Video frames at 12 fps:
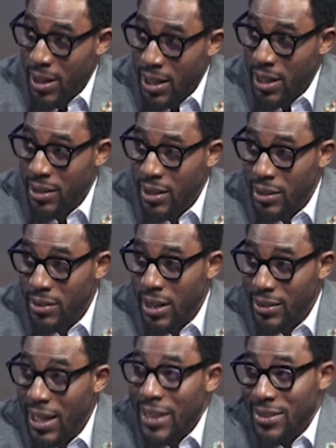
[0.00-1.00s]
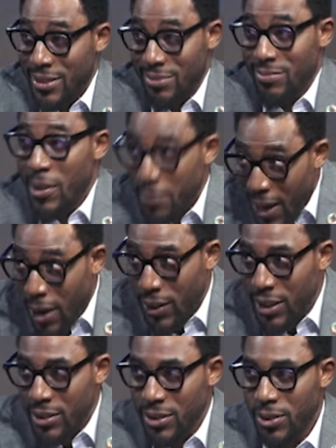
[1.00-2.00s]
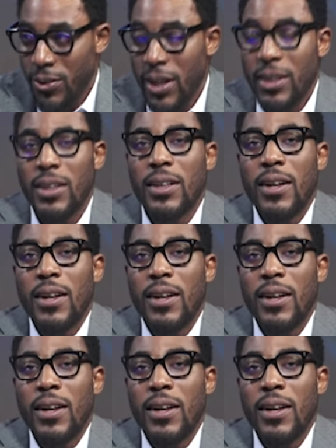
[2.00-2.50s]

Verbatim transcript: and that's violence already.